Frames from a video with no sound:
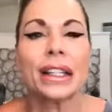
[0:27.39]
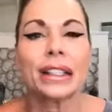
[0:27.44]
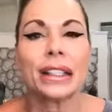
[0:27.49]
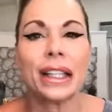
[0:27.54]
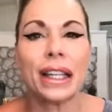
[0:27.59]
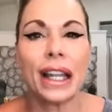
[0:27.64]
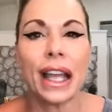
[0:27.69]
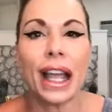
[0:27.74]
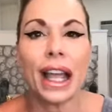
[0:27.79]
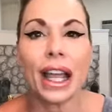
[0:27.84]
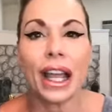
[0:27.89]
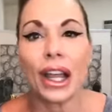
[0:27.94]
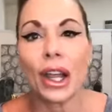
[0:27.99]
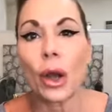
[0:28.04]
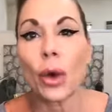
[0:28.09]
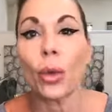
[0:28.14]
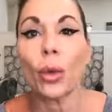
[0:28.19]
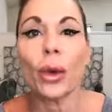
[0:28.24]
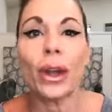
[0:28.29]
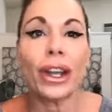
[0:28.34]

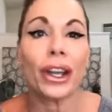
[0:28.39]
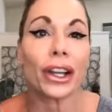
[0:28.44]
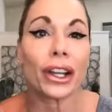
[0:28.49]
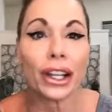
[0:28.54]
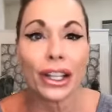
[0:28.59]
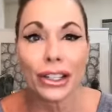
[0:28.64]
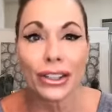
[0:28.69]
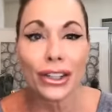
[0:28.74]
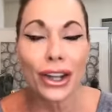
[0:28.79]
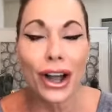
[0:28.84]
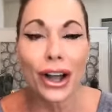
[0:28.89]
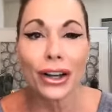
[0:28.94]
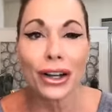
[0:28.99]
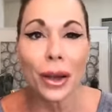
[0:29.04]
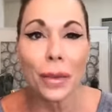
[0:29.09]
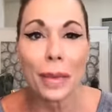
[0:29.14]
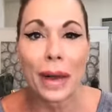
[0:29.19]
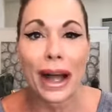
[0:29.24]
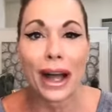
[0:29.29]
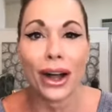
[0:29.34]
Today, we are going to talk
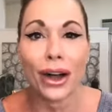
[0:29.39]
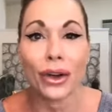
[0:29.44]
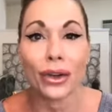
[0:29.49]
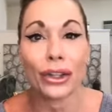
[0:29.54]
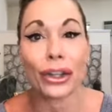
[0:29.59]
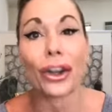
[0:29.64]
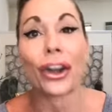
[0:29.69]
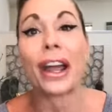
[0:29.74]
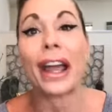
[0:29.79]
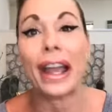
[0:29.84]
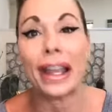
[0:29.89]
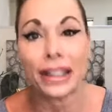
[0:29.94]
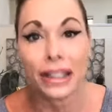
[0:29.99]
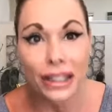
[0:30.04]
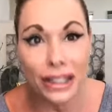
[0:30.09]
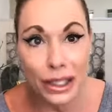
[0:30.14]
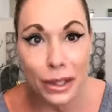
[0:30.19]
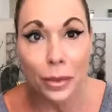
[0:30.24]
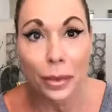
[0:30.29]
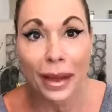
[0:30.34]
about your
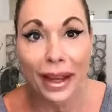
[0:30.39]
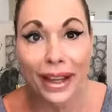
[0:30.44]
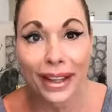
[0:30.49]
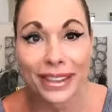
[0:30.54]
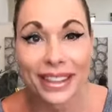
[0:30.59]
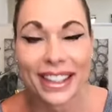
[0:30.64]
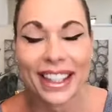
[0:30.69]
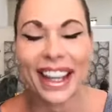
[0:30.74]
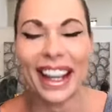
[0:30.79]
headspace.